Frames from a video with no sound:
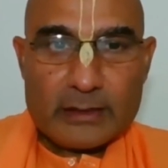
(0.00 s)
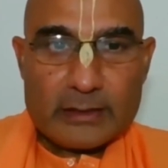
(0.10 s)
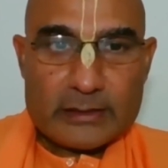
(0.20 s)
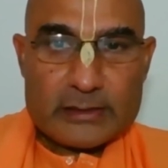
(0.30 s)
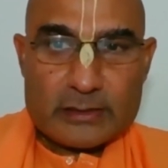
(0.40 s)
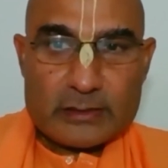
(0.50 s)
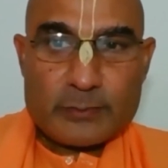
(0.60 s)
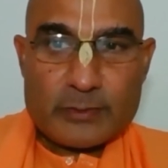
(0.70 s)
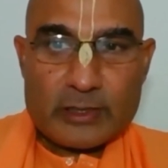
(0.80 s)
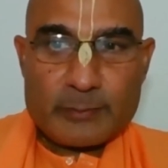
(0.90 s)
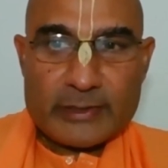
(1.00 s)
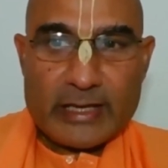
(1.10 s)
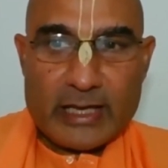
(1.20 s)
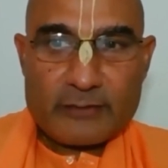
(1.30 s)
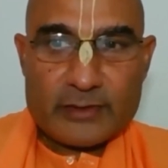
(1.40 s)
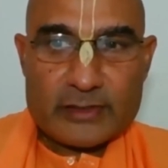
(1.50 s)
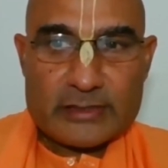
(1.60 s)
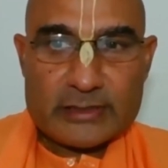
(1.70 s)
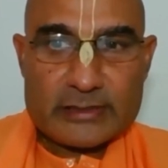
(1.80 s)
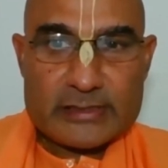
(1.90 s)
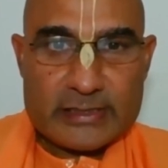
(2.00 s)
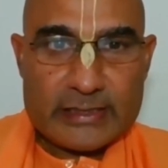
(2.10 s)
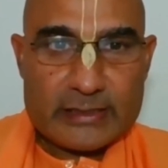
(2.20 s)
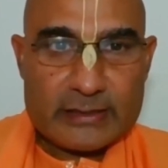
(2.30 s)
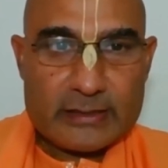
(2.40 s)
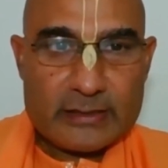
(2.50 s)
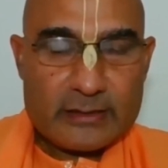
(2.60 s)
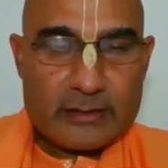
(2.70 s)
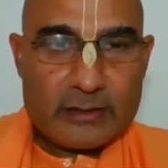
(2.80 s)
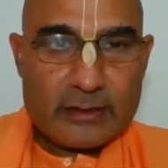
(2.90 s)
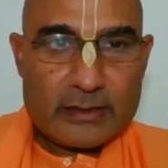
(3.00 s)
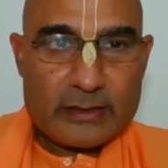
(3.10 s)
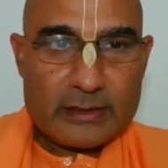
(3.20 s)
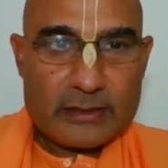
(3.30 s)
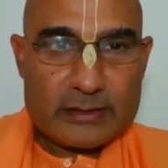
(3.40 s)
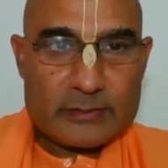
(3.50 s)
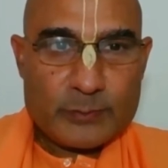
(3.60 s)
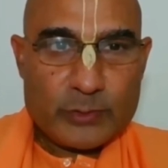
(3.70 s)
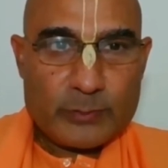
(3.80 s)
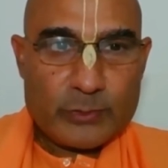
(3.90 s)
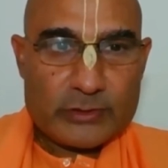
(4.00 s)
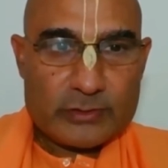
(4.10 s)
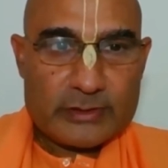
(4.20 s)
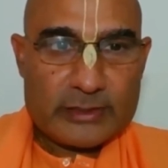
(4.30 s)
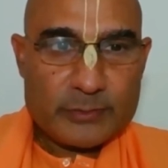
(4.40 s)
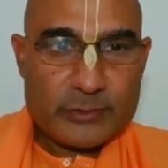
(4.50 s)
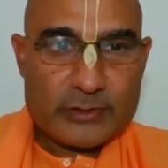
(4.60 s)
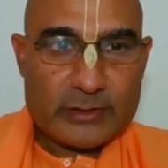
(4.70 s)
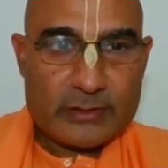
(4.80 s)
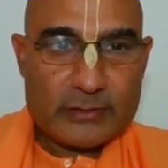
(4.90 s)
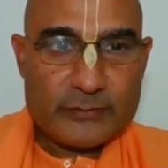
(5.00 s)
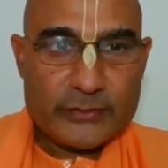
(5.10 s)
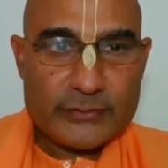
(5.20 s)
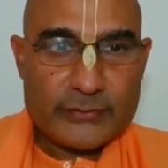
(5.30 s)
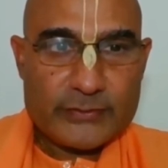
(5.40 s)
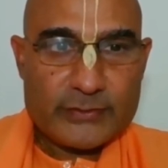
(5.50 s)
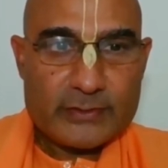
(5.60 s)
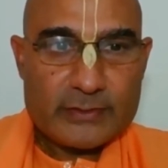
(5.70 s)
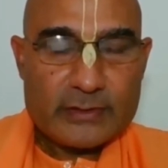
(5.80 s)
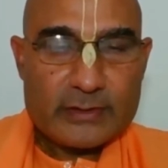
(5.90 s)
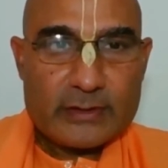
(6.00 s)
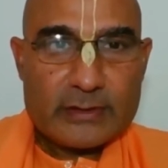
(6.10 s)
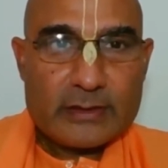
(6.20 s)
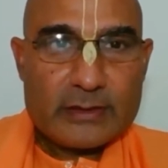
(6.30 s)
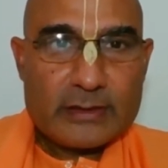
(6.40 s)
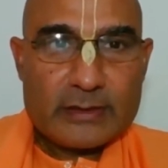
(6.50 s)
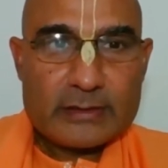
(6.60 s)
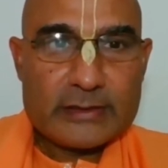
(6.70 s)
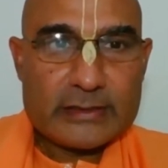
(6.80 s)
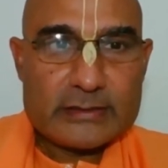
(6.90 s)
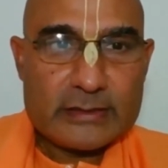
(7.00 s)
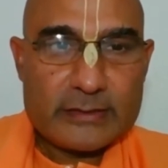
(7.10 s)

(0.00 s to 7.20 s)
Then Srila Prabhupada have us understand in his purport to that particular verse that